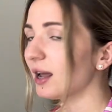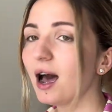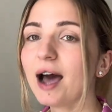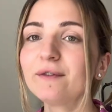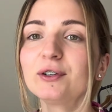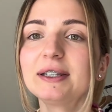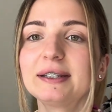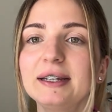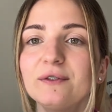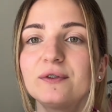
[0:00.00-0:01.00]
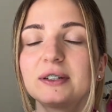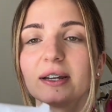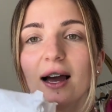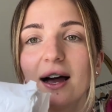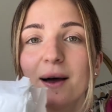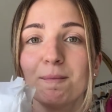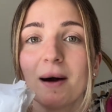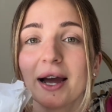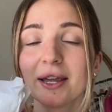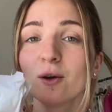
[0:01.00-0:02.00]
I've received
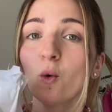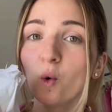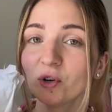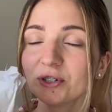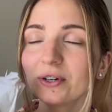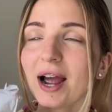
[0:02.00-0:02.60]
my order.